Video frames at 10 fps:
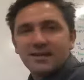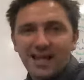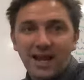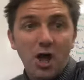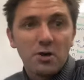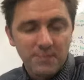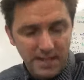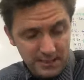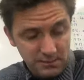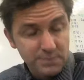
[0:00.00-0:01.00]

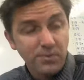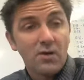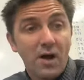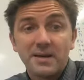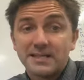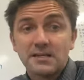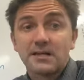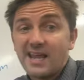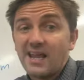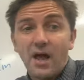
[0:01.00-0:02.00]
Kilometres, which by the way means
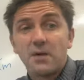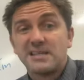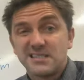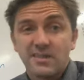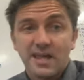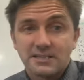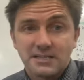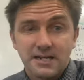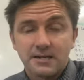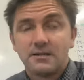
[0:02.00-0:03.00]
kilo means
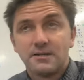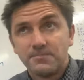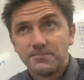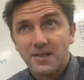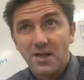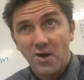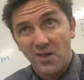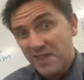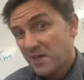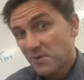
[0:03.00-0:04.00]
1,000 in, I
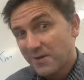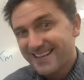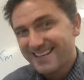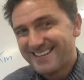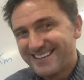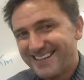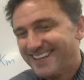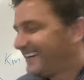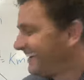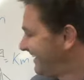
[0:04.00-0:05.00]
think, Greek.
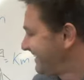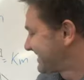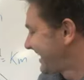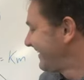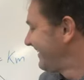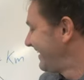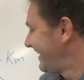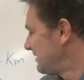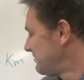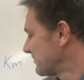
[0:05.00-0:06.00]
So
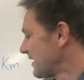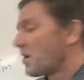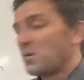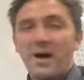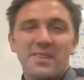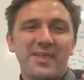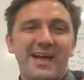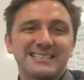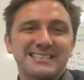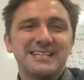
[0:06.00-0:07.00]

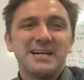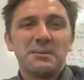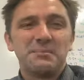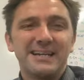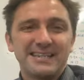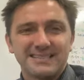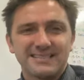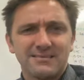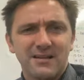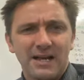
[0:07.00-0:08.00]
1,000
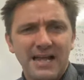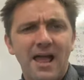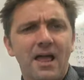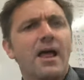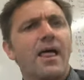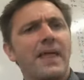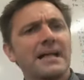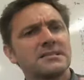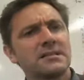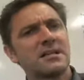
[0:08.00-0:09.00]
metres. Okay,
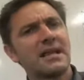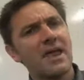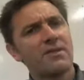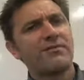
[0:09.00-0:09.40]
that's the together